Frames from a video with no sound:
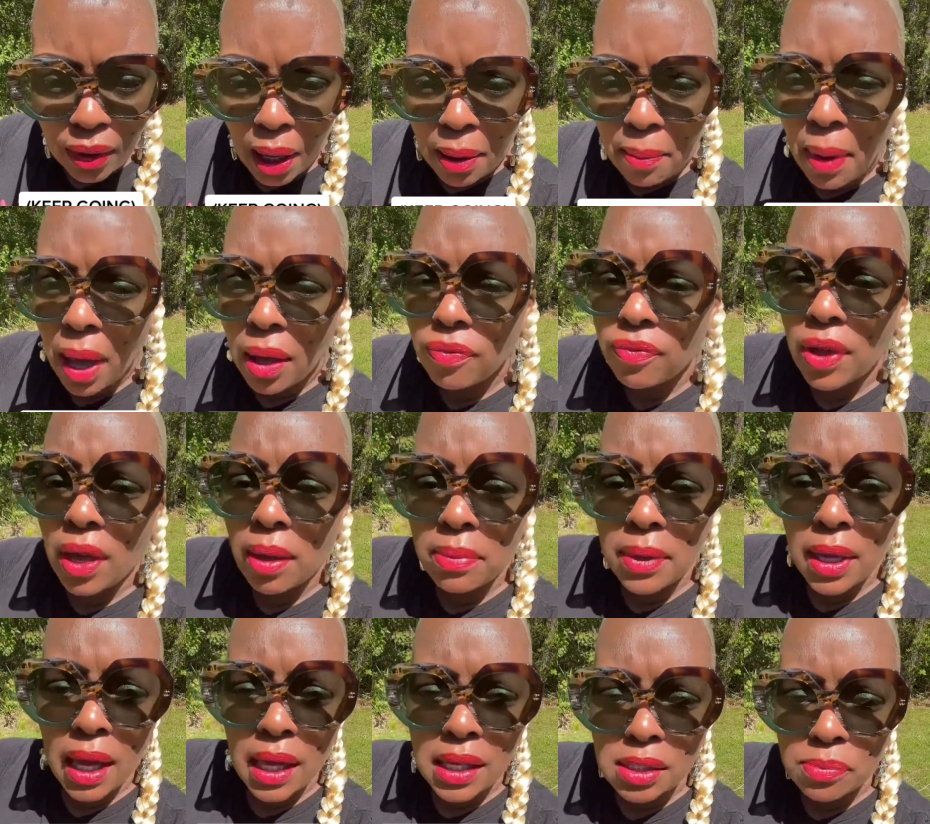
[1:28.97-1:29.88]
My
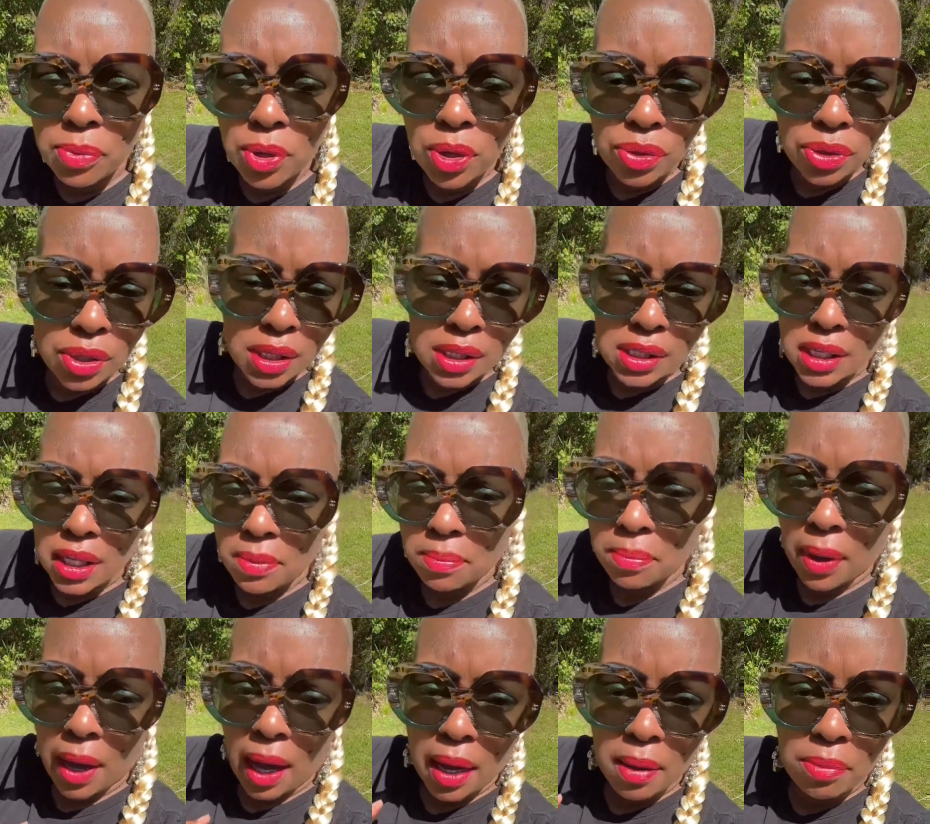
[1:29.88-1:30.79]
family has built this
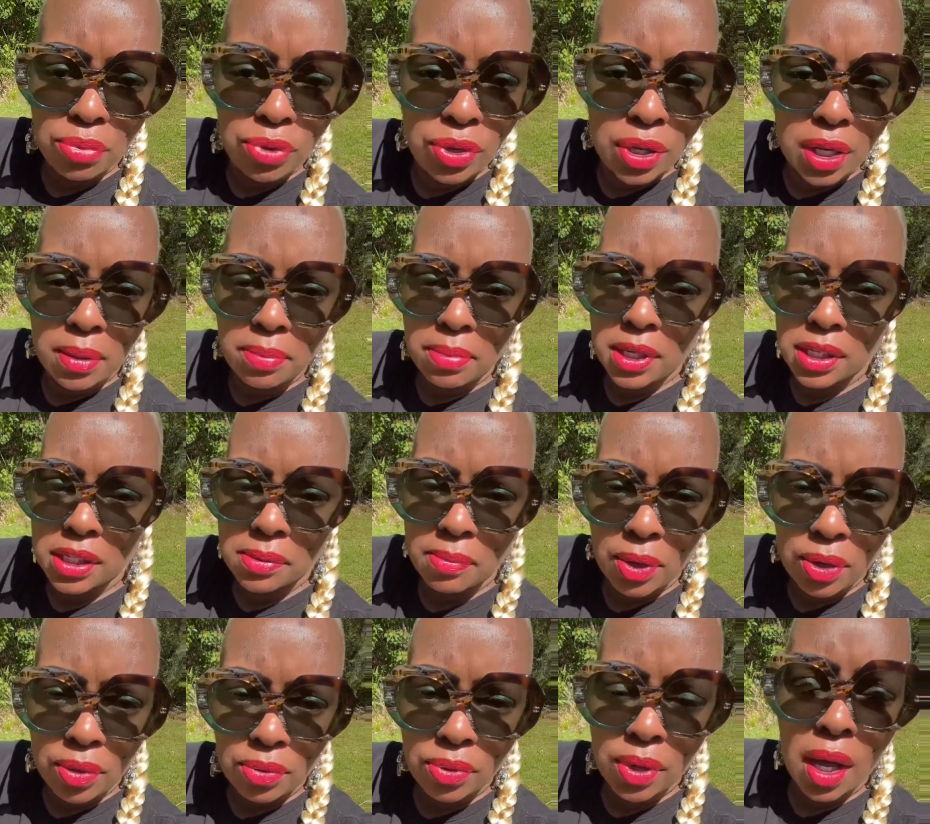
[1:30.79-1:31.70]
empire, Beauty and Beast
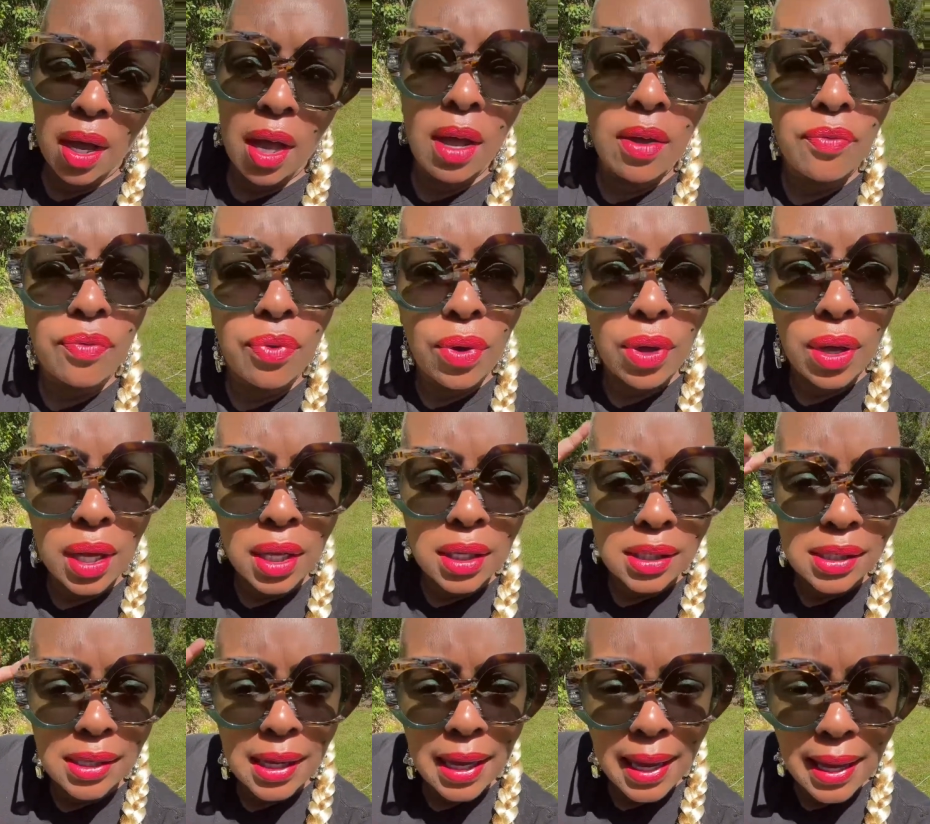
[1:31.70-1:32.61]
Mode, for
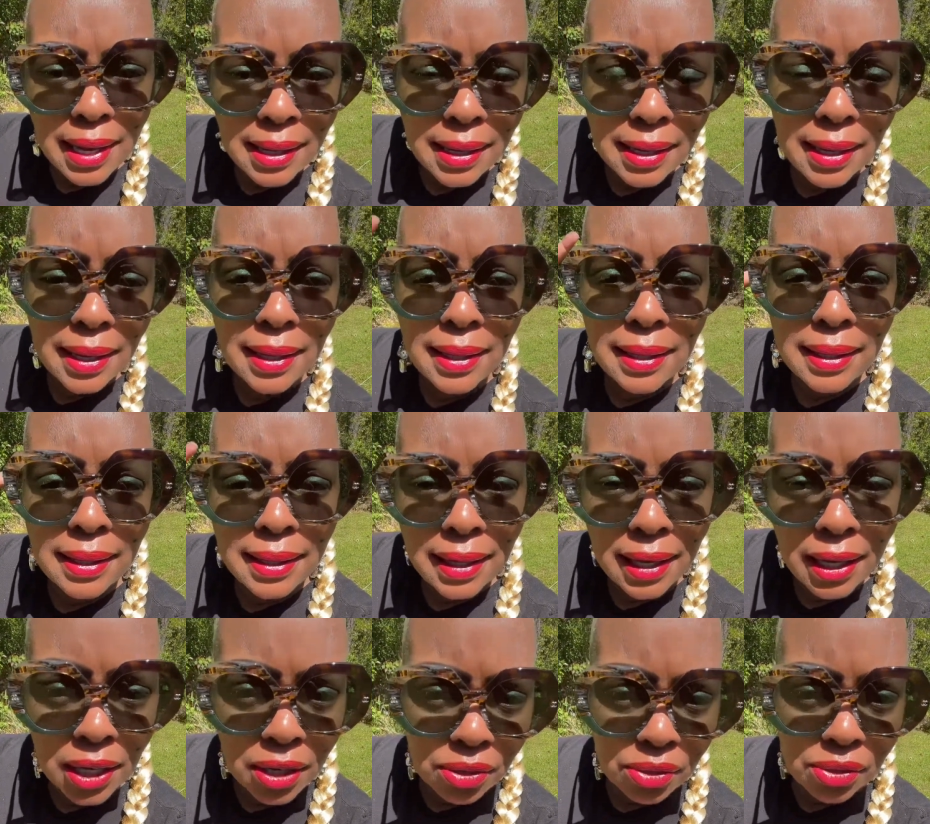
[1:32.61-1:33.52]
10
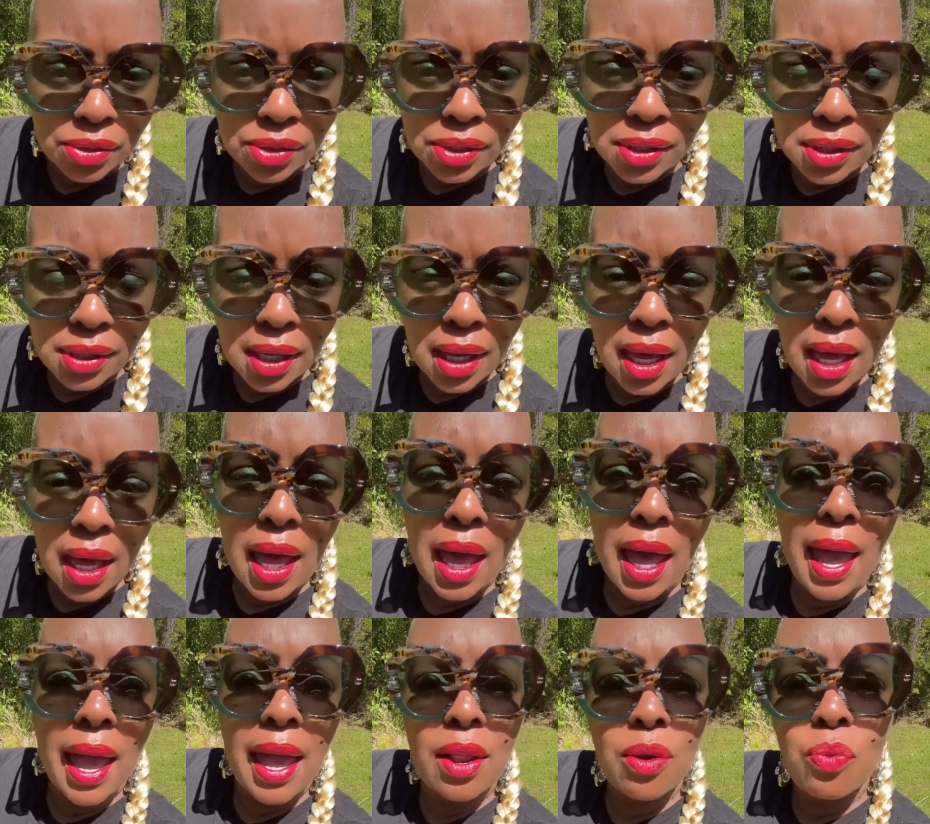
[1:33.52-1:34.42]
years,
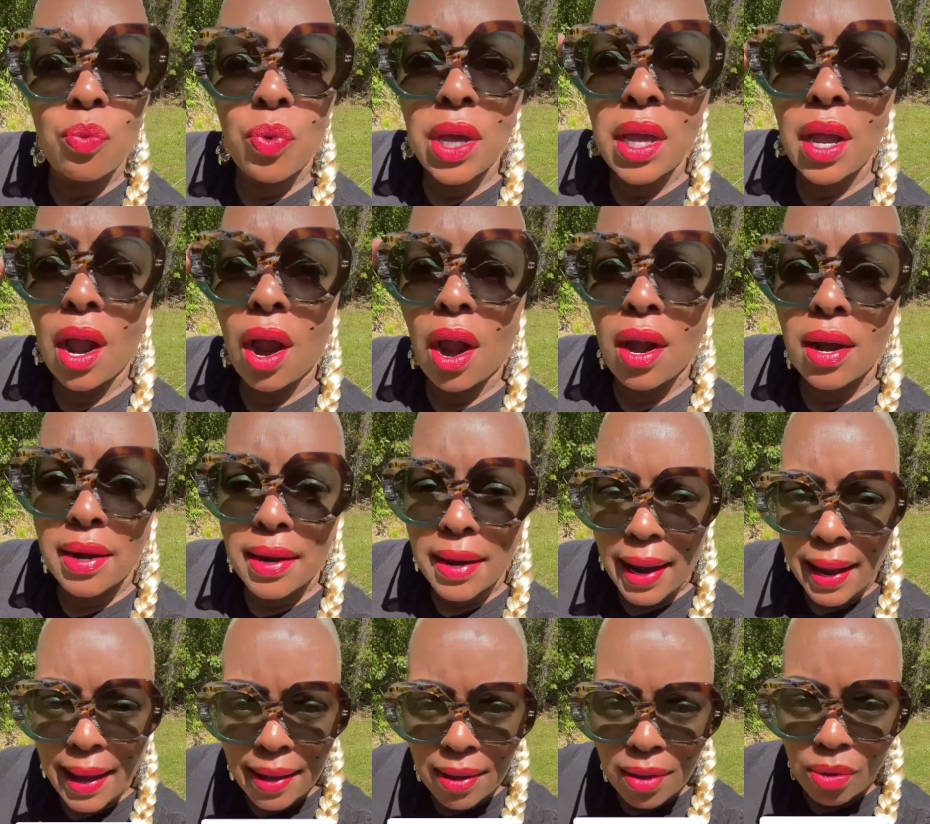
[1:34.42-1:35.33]
and we are
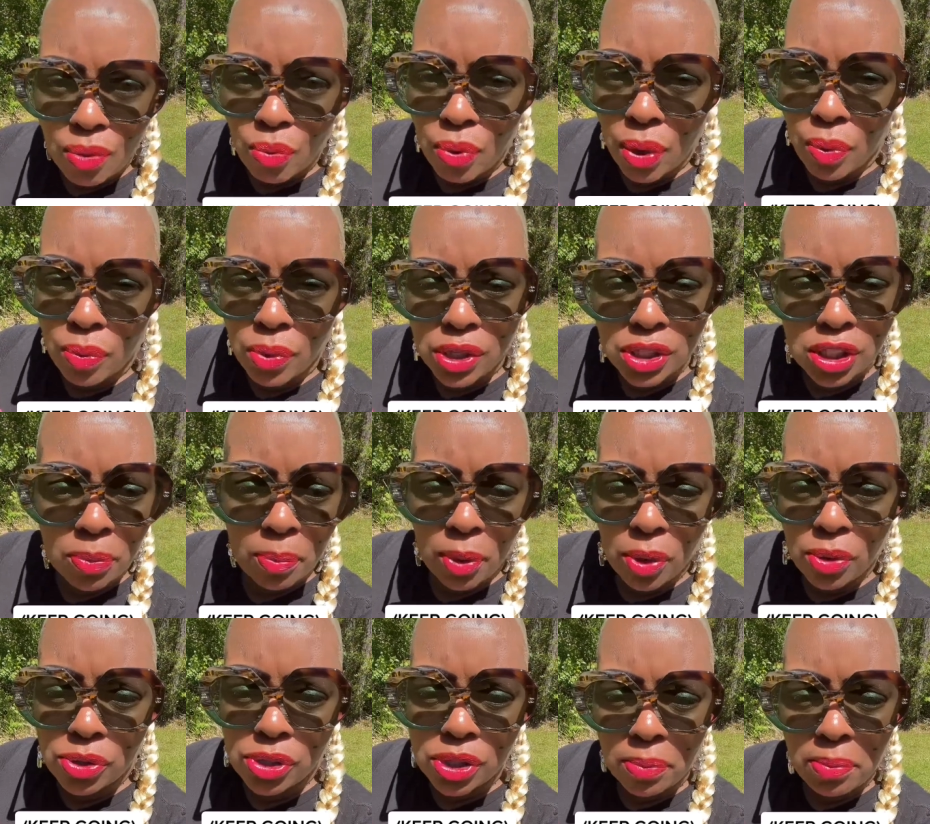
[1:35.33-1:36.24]
now where we're
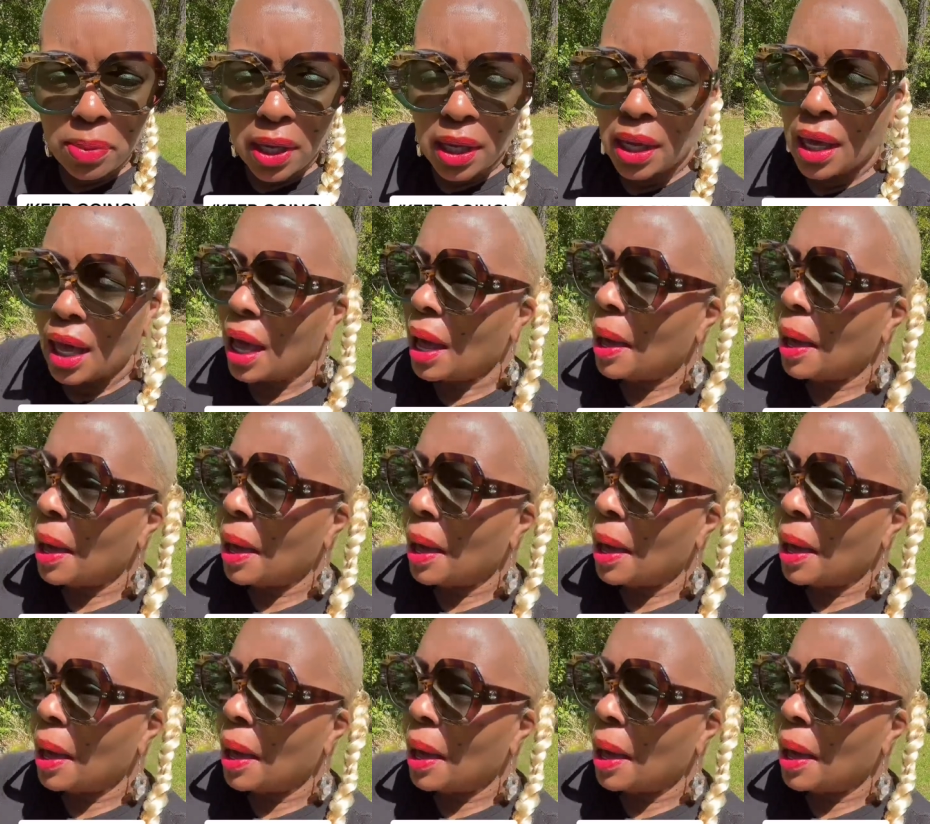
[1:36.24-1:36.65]
supposed to be.